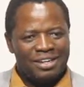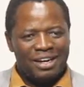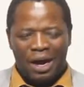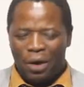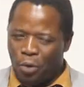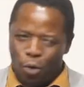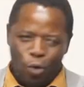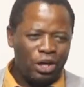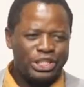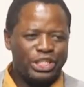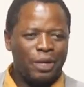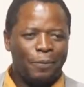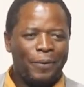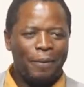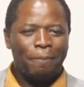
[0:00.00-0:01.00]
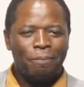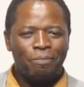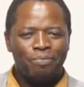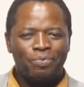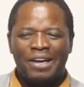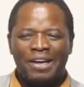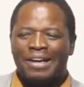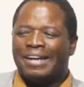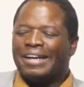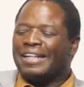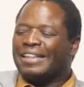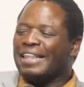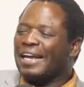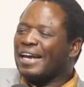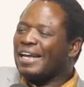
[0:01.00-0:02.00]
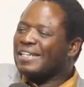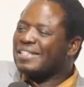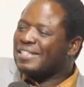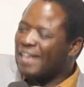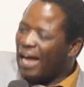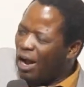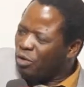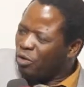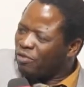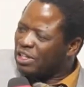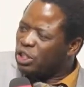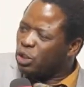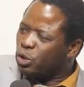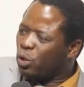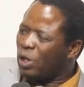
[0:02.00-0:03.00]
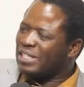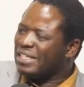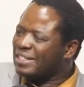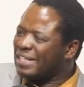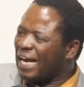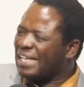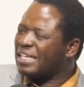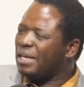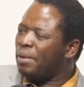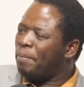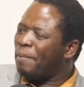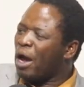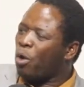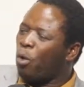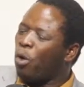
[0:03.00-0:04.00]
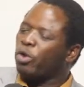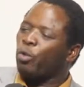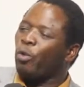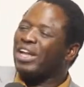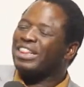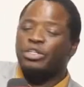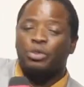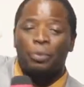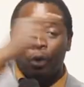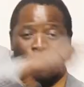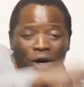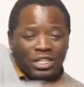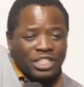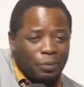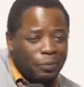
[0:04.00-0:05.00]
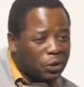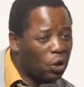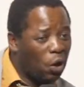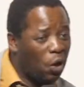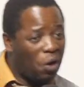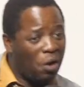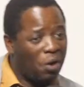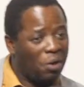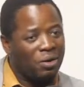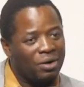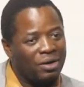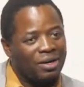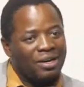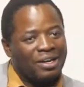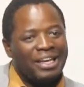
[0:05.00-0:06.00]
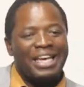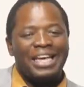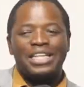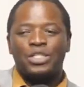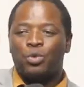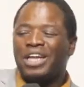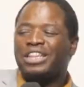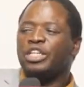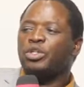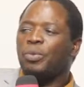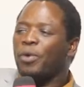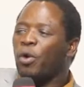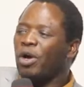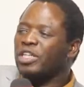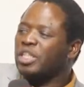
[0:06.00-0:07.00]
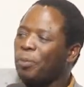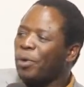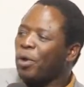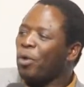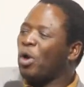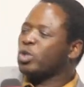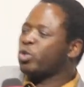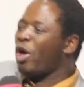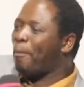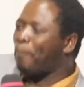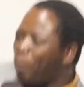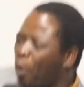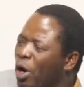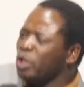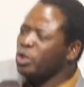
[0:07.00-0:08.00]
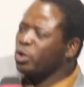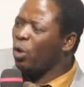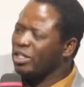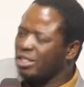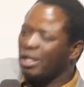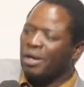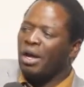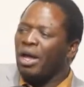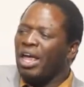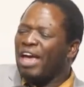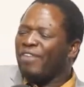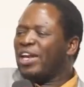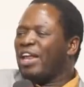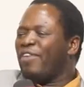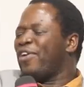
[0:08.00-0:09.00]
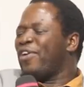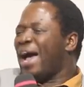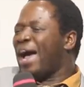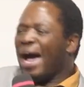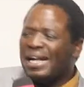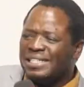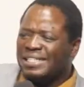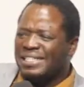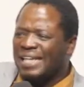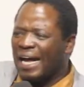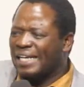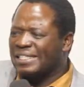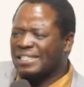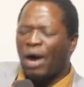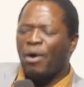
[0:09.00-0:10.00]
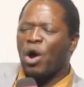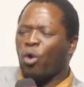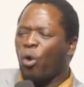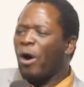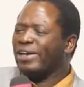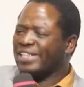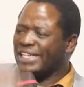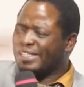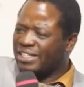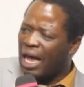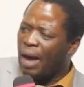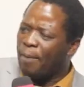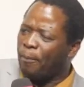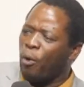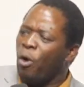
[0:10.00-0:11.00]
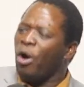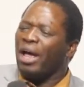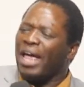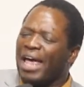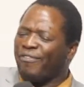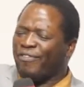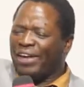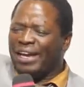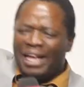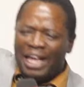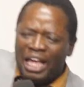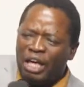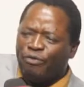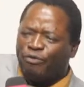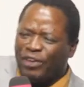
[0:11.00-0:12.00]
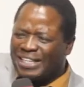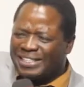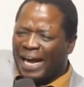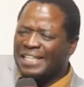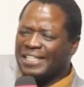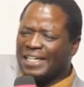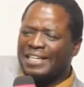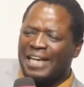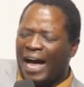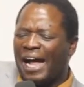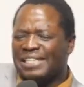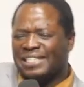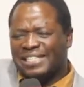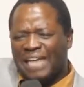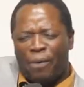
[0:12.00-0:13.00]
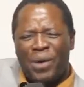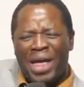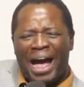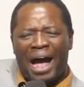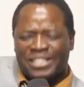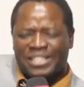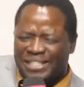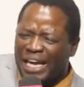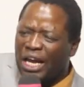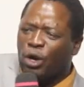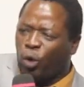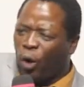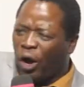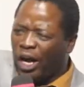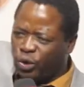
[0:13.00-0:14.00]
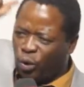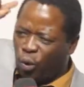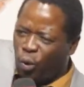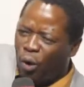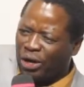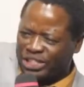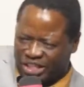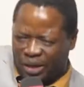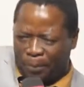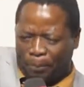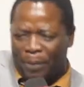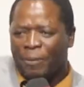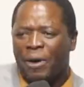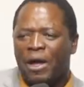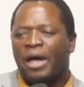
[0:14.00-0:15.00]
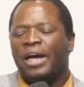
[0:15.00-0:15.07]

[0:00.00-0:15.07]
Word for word: I will worship him. The result of the situation doesn't make God worthy to be worshipped. No, he is worthy to be worshipped because we are born to worship. Even if he answers, our God is able. Even if he doesn't answer, we are still going to worship him.